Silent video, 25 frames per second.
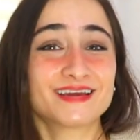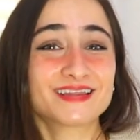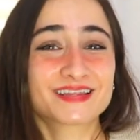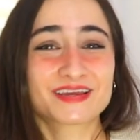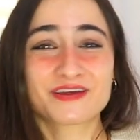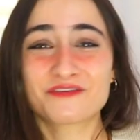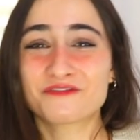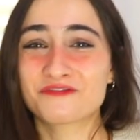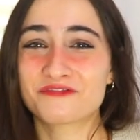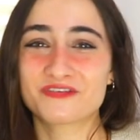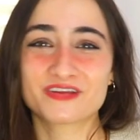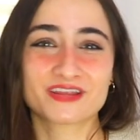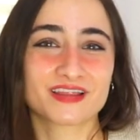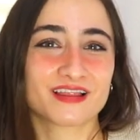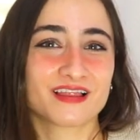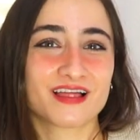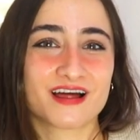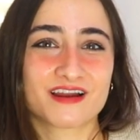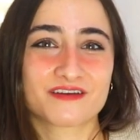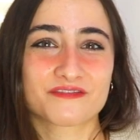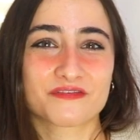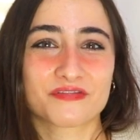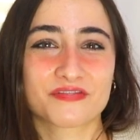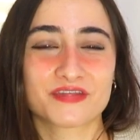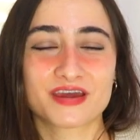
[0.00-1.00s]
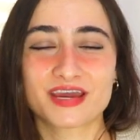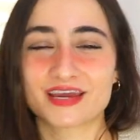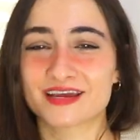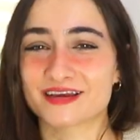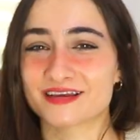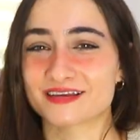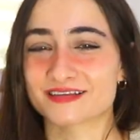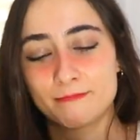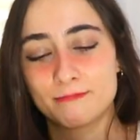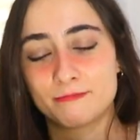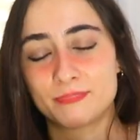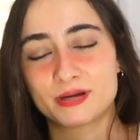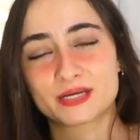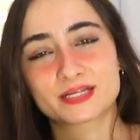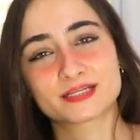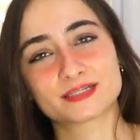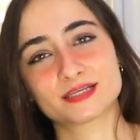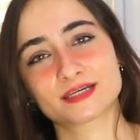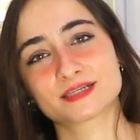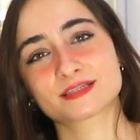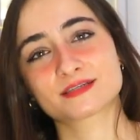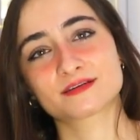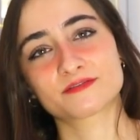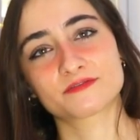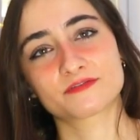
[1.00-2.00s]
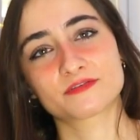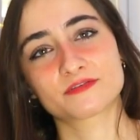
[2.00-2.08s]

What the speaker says: It can fit a lot of things, but it doesn't